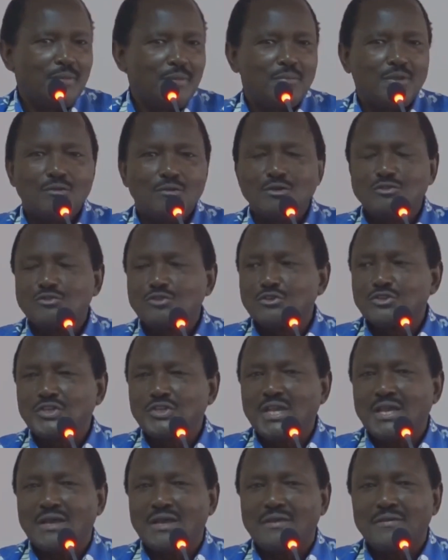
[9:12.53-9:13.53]
Because he was
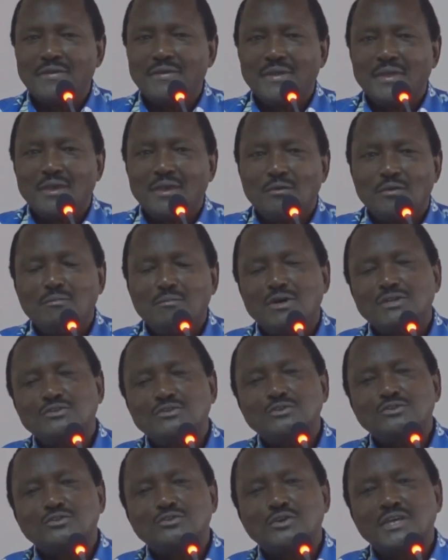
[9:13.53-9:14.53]
here. We must
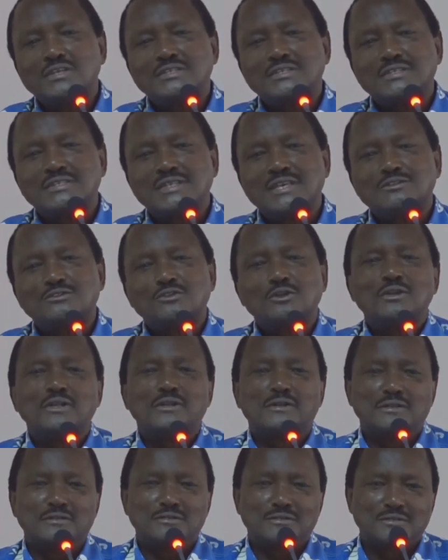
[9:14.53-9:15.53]
also exercise
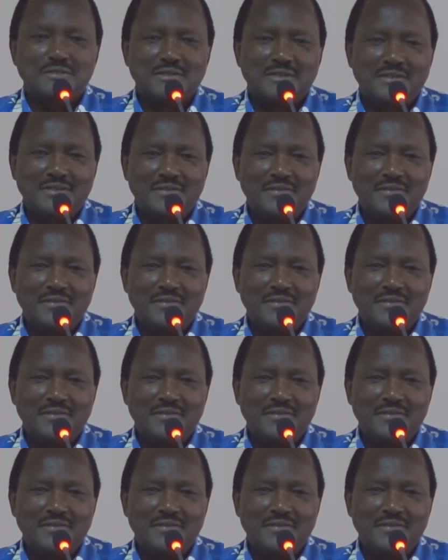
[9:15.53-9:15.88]
tolerance.